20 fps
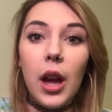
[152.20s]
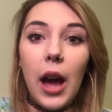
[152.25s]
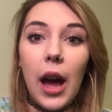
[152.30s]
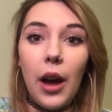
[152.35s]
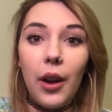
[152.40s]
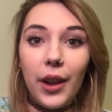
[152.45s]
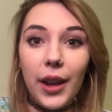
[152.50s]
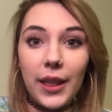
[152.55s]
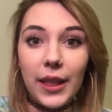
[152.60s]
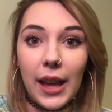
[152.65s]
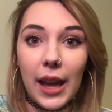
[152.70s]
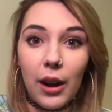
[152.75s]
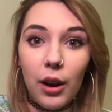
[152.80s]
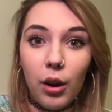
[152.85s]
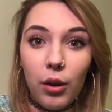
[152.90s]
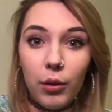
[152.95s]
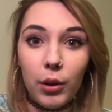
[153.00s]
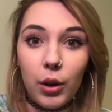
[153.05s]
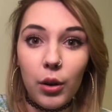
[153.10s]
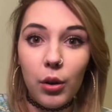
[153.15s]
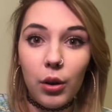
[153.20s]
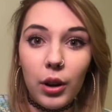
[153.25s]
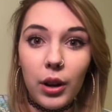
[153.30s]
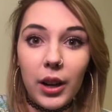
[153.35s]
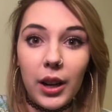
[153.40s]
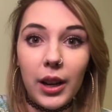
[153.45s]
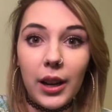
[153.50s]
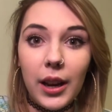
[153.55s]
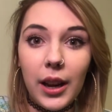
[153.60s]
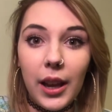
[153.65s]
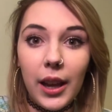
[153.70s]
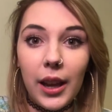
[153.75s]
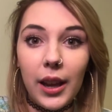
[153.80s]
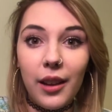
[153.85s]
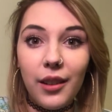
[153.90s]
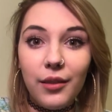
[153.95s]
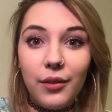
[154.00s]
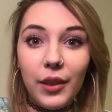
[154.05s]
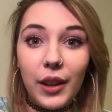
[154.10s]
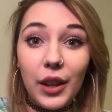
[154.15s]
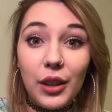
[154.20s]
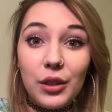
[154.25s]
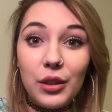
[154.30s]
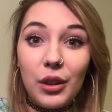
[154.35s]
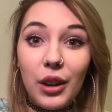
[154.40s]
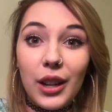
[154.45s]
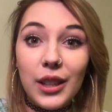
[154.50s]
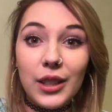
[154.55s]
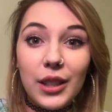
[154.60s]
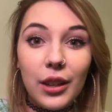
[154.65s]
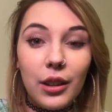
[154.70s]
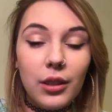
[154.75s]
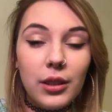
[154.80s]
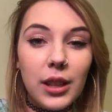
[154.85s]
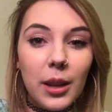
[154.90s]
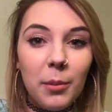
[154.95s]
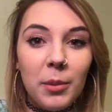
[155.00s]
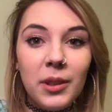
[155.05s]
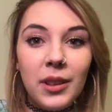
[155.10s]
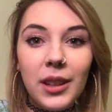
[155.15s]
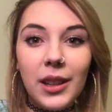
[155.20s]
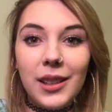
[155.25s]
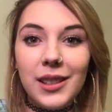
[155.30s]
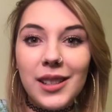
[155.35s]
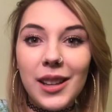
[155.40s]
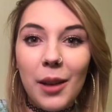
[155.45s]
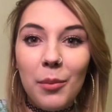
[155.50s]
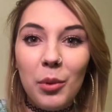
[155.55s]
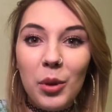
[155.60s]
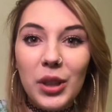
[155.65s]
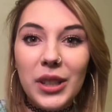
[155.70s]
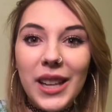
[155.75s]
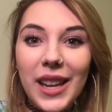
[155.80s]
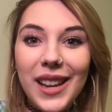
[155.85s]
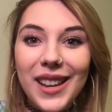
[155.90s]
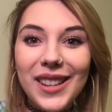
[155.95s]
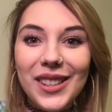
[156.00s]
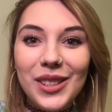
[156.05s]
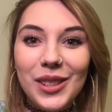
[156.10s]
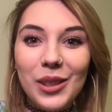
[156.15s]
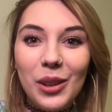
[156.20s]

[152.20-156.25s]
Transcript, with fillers: I'll get that all recorded and fingers crossed it goes up in the next couple of days.